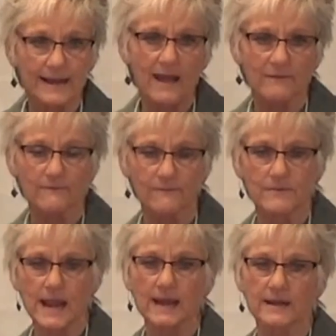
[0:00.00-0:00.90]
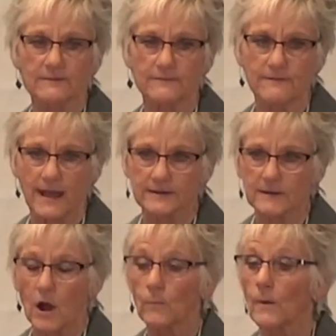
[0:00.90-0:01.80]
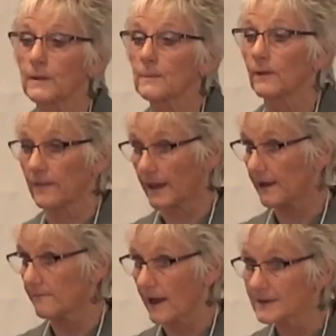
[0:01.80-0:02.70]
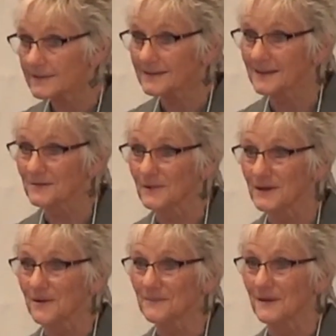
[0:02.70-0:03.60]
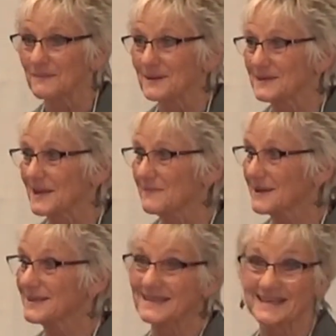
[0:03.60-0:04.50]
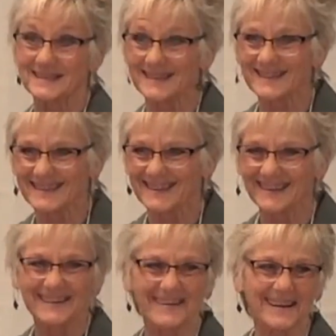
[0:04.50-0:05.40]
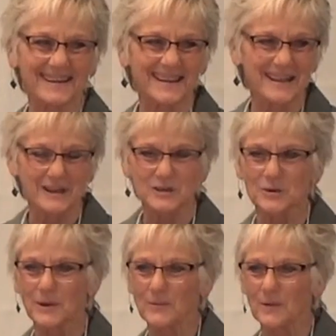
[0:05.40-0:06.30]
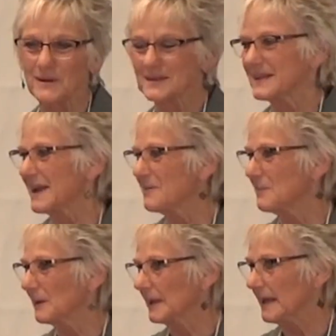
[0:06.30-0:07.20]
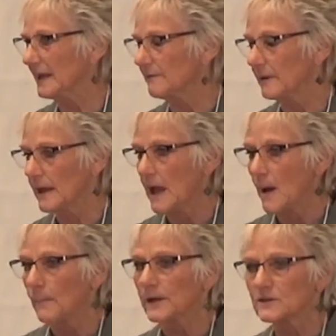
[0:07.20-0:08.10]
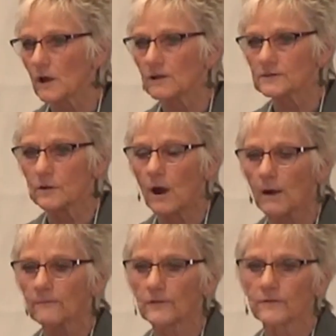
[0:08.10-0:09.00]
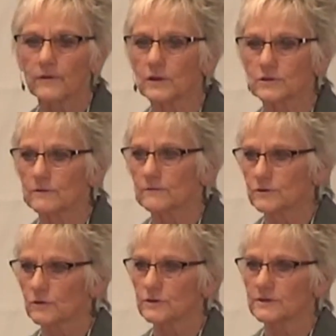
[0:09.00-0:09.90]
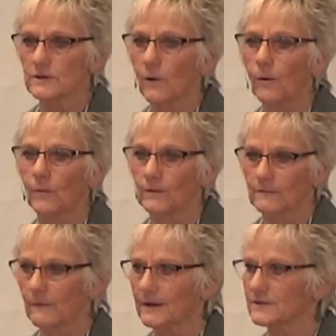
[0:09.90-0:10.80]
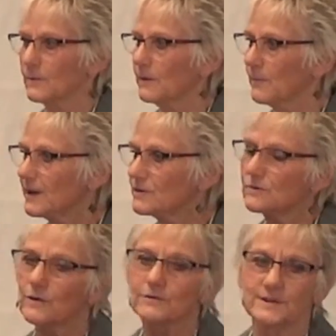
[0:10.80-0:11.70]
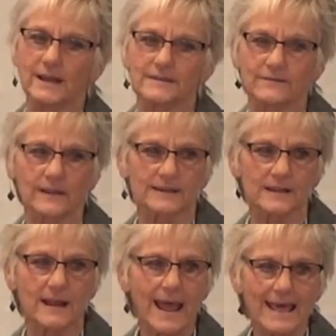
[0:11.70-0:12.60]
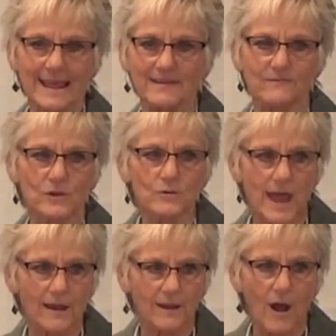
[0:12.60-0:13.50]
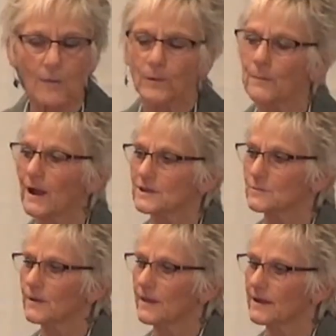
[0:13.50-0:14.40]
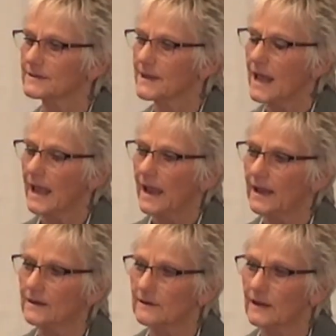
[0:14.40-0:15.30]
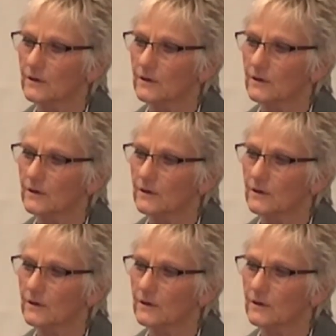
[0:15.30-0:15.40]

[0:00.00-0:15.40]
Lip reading: can have a negative effect on what people think of us, because we don't maybe seem consistent, right, doing what we say we believe. But it's also harmful for the church as a whole, right? So when we do those kinds of things and they view that compromise with us, it